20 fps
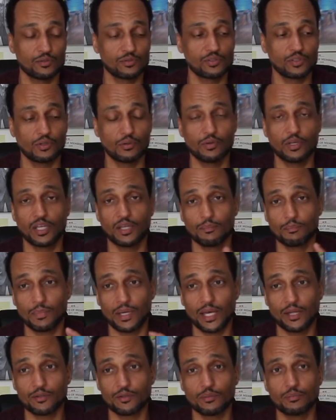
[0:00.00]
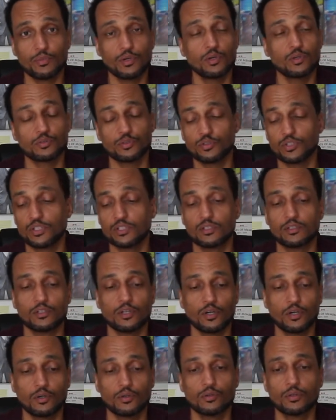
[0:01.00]
So in manual mode, you need to
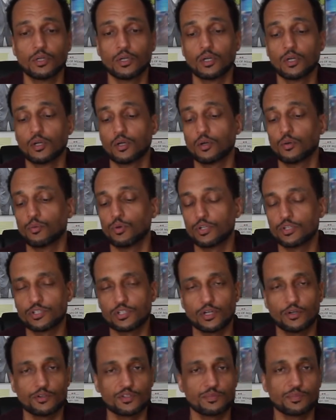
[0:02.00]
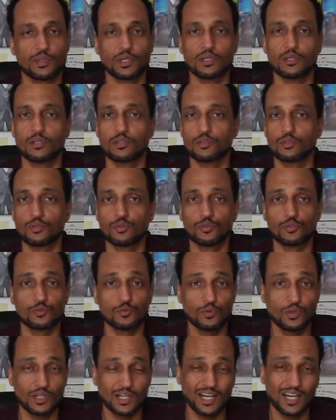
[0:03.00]
know what shutter speed to use,
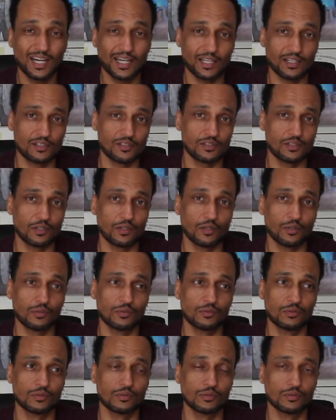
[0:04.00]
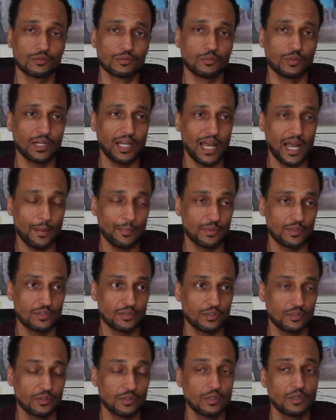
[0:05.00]
what ISO, what
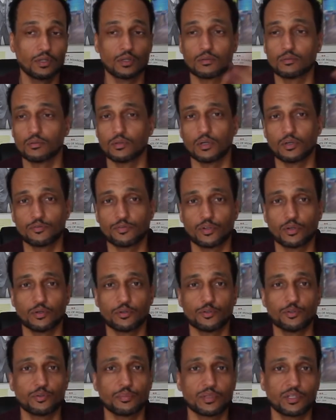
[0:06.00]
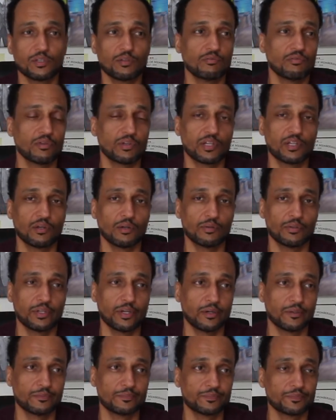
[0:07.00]
aperture. Well, if you're a newbie, you really don't
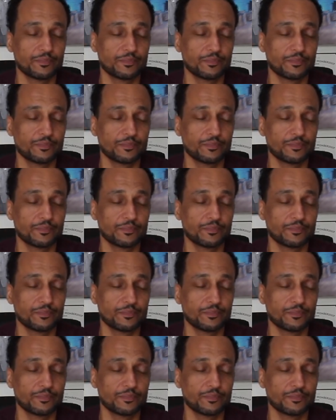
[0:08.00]
know.